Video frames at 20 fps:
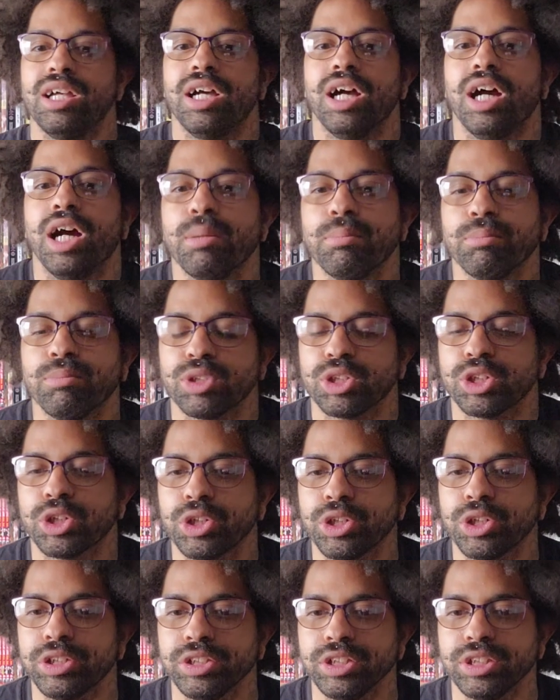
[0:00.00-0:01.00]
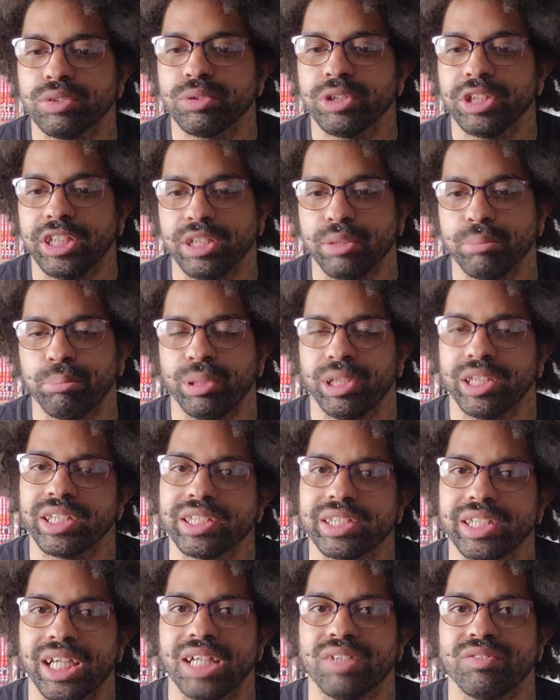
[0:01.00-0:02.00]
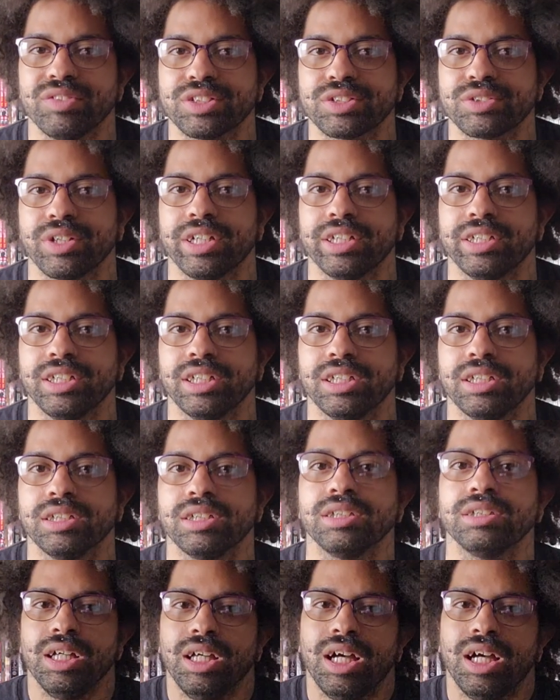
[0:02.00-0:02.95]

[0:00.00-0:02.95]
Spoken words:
I'm currently reading Blank Canvas right now.